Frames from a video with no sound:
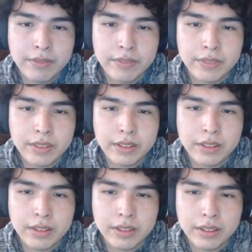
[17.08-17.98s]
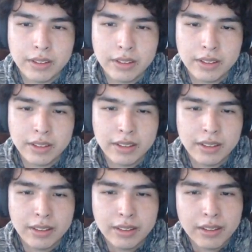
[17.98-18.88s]
It's my favorite Call of Duty.
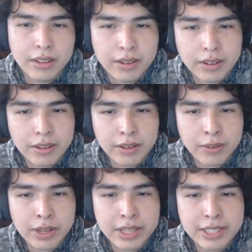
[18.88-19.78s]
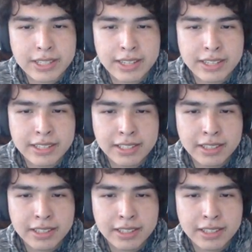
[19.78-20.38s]
What is this?